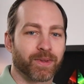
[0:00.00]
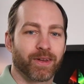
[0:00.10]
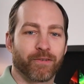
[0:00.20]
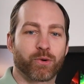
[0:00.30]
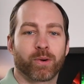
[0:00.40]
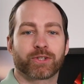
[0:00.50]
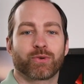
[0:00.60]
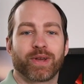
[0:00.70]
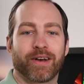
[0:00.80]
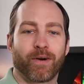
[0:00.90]
Of course,
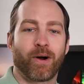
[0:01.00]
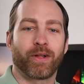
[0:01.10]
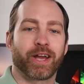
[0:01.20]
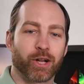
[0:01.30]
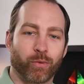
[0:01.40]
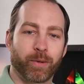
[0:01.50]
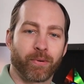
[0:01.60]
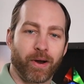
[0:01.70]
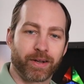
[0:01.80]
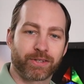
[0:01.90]
we have all Analog Way
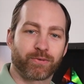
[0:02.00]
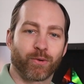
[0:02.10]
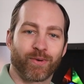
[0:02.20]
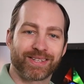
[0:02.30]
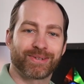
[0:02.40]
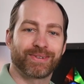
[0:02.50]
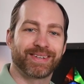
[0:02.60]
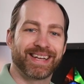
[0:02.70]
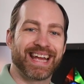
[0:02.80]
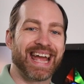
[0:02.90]
products for rental
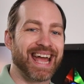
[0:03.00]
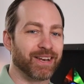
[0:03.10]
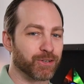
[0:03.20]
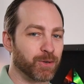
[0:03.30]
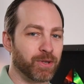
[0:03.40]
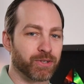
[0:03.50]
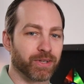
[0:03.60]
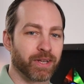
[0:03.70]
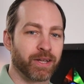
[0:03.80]
and distribution.